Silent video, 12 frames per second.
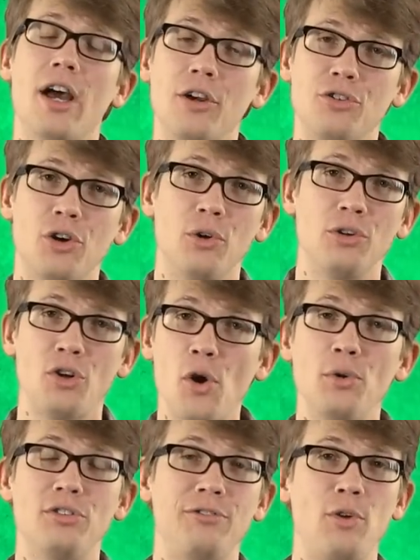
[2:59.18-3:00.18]
SciShow
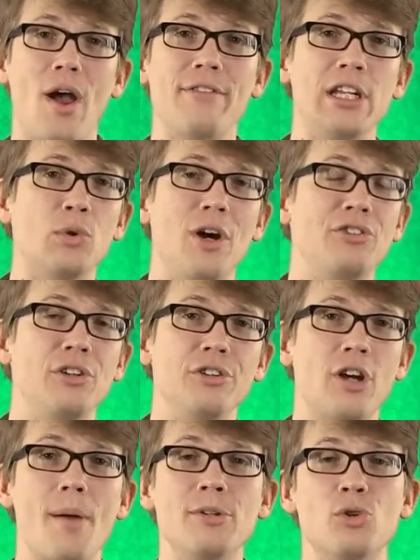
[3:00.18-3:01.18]
Dose. If you have any questions or
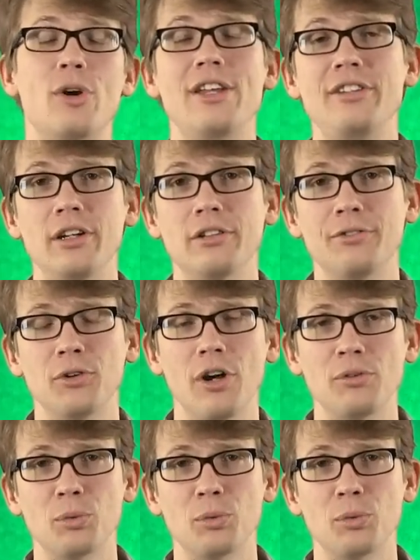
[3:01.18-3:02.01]
comments or ideas for us,